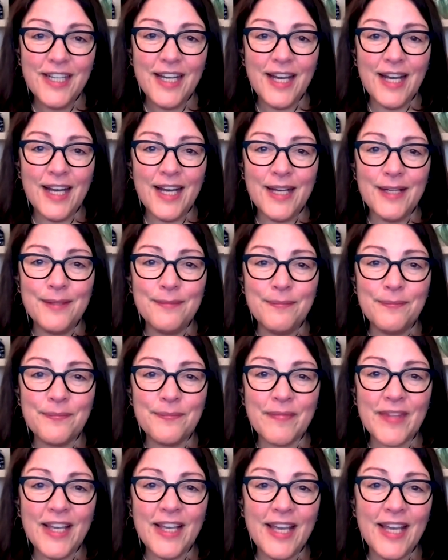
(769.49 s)
Um,
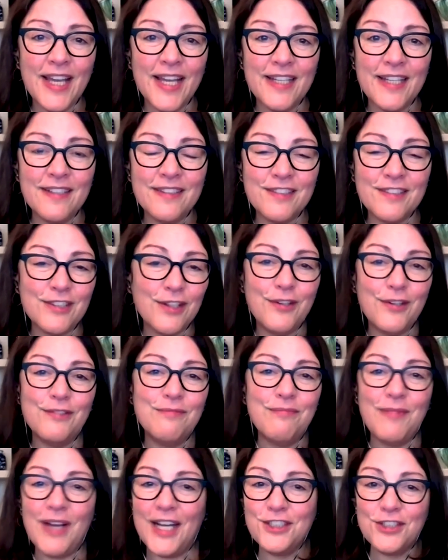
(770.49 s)
and so
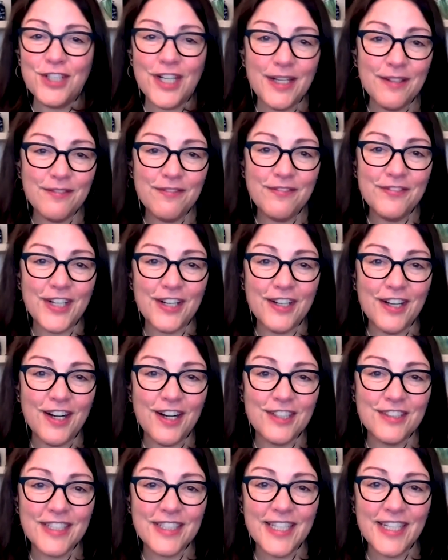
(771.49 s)
I try very
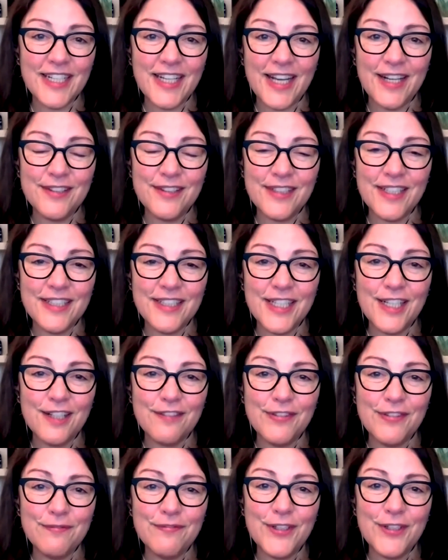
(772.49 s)
hard to get out and hear
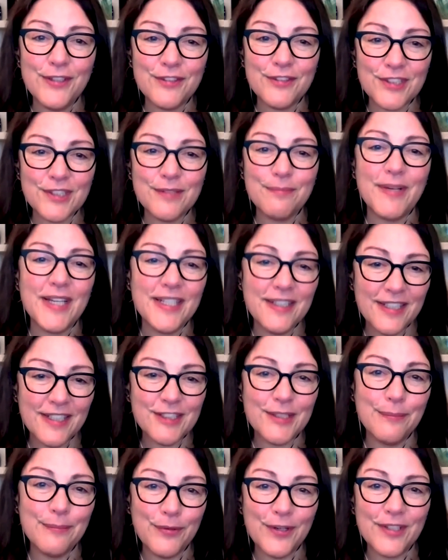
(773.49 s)
from folks, but it's
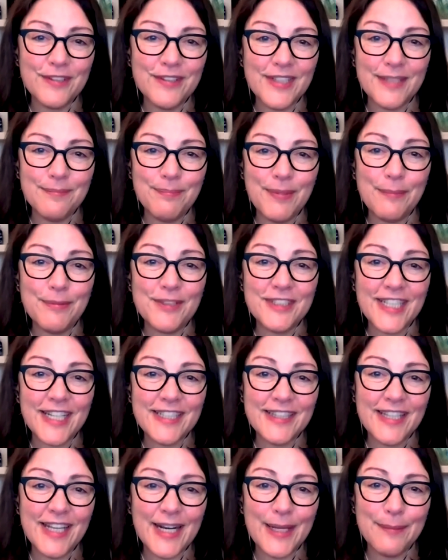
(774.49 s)
mm-hmm. important that people
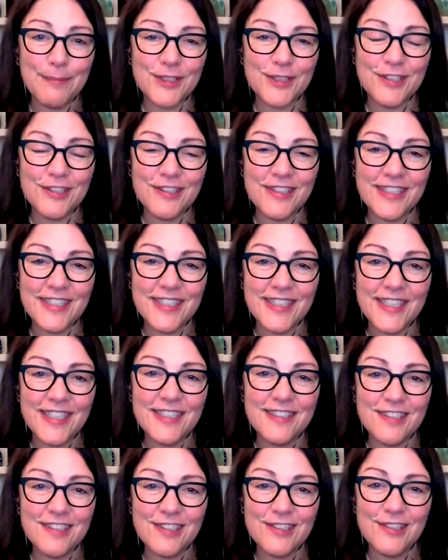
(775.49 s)
take that
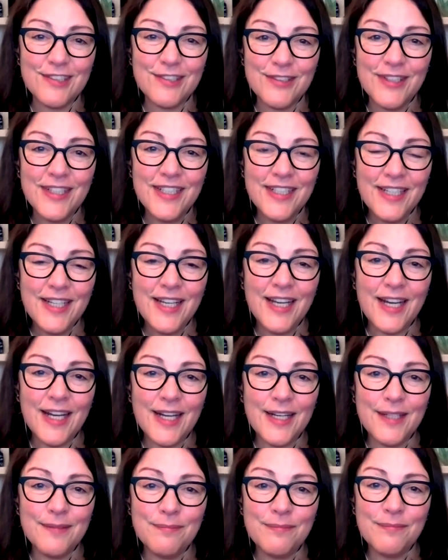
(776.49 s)
opportunity to
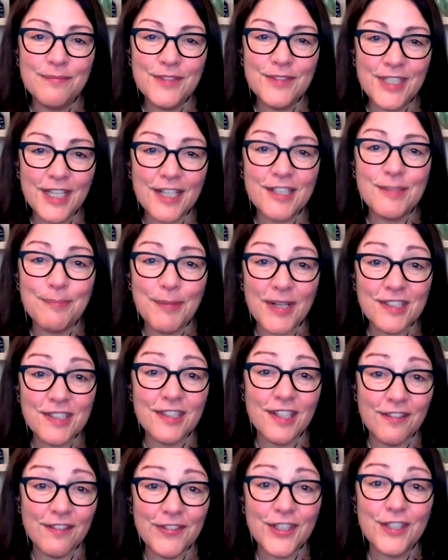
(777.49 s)
um, to express
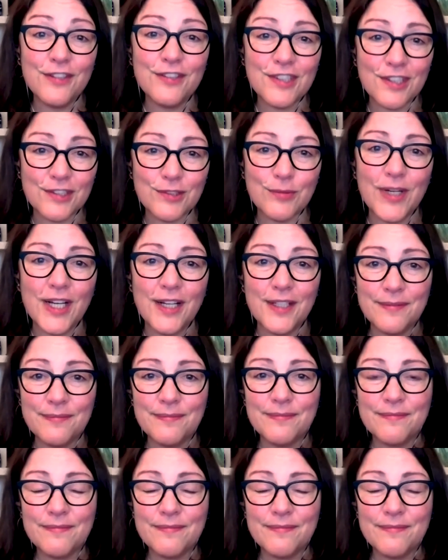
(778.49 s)
their views as well.